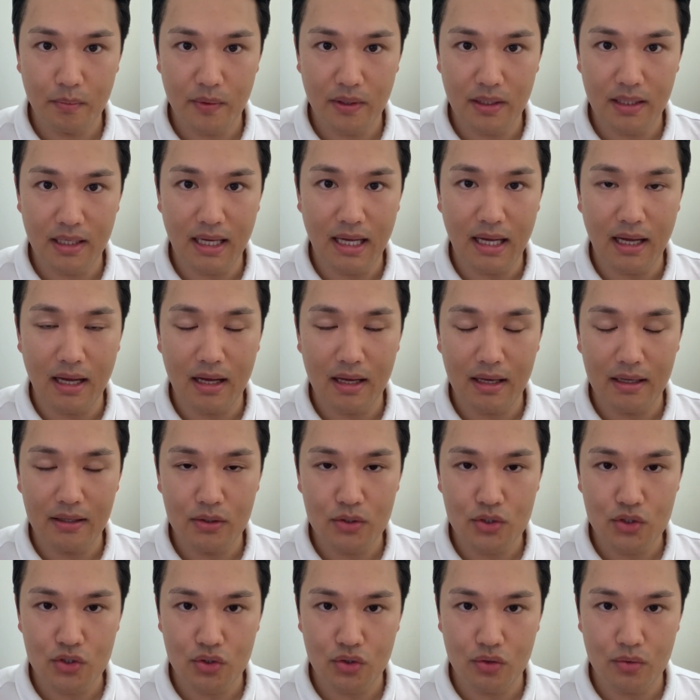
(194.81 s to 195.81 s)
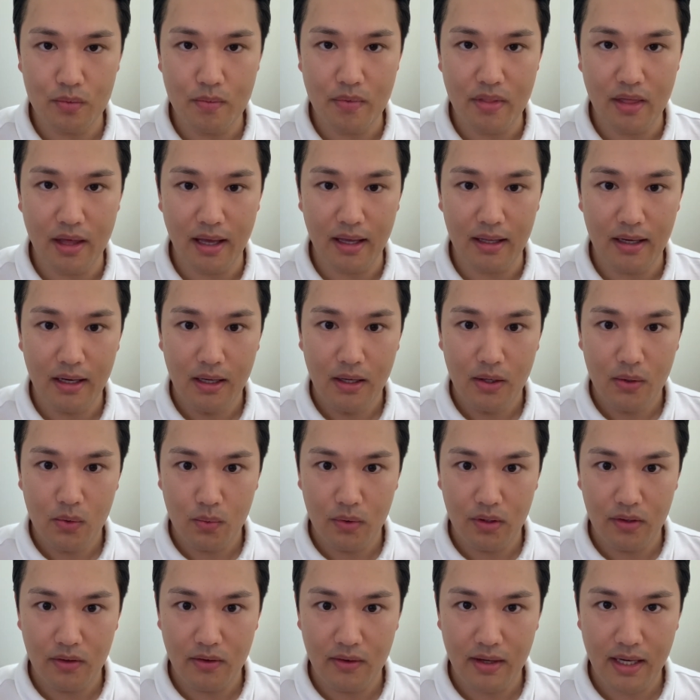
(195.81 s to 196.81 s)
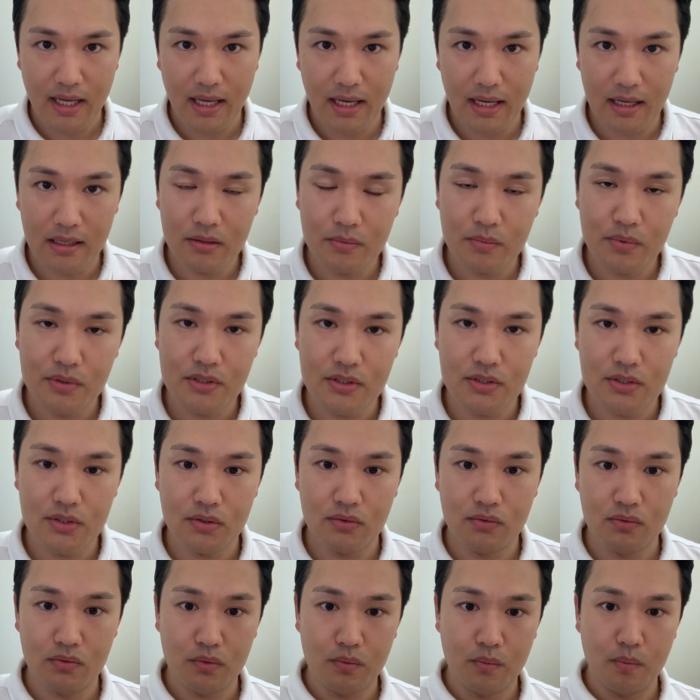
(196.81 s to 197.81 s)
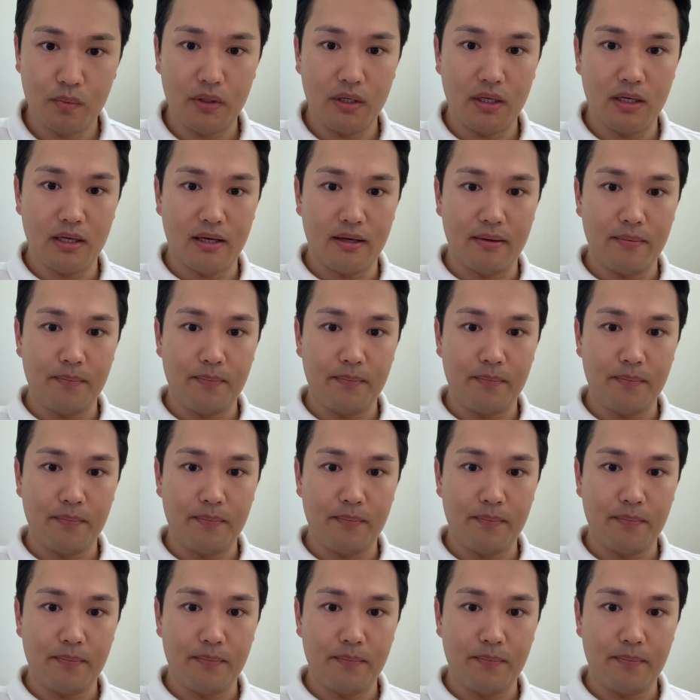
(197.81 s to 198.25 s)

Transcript: but I assume that with your hand position would be